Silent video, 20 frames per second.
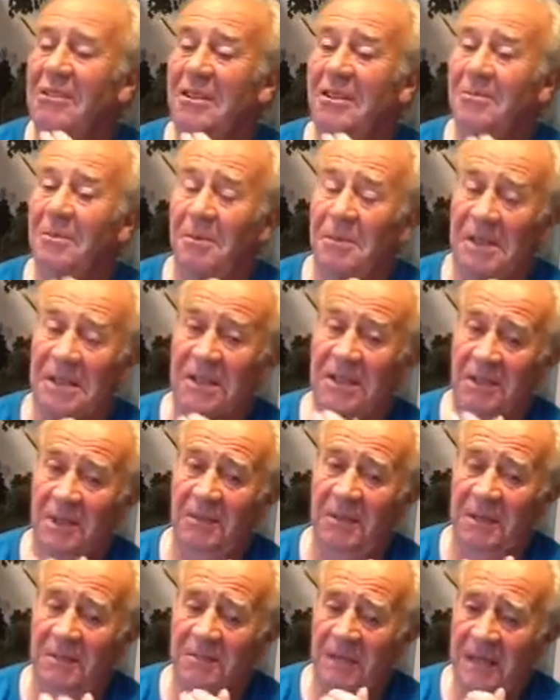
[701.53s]
maybe see
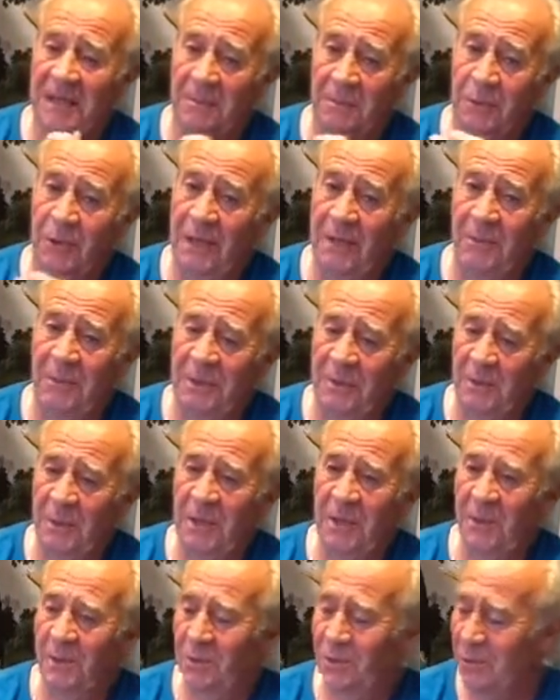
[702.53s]
something better. Put that one
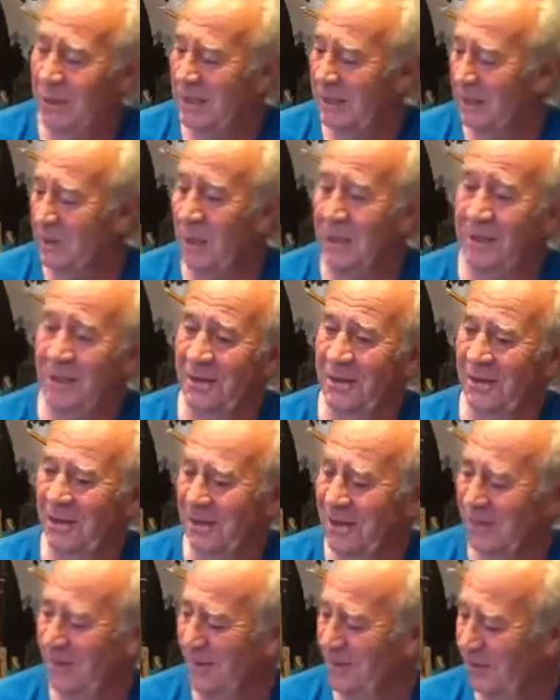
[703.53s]
away out of the way quick so you
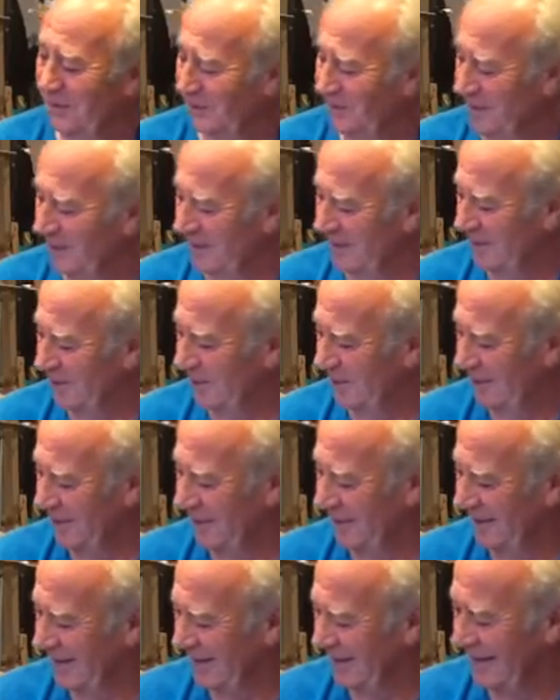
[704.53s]
don't really
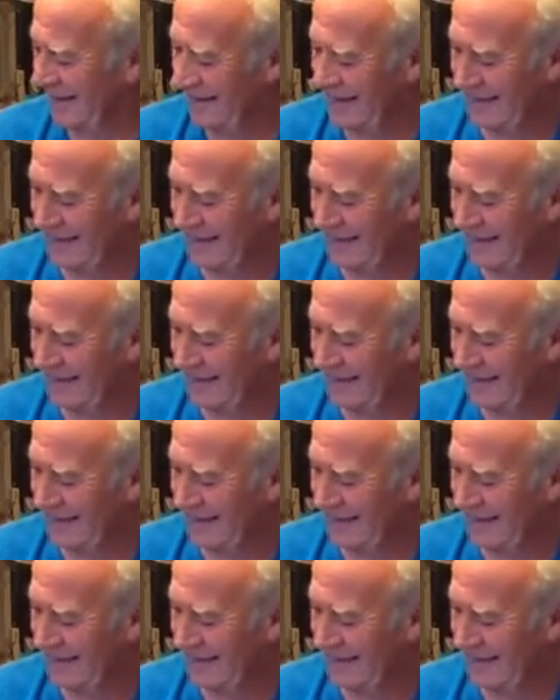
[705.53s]
notice it.